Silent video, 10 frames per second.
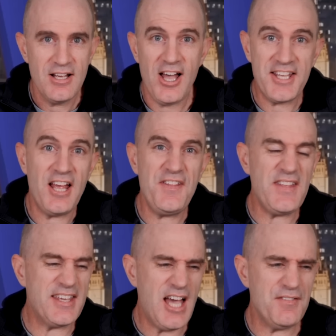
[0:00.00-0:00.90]
Okay, I think
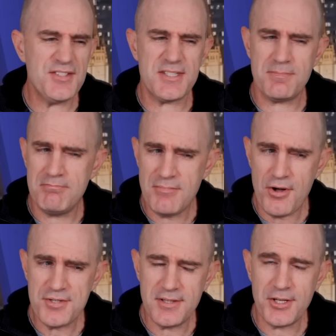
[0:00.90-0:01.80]
that covers
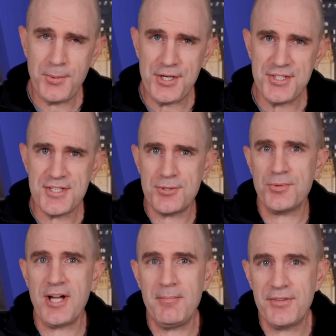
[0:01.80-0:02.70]
most of the questions that
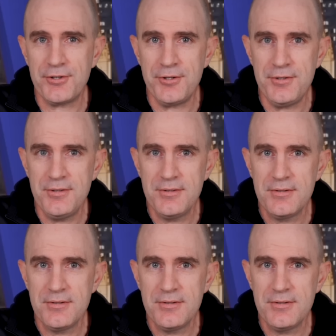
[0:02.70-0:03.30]
will come through.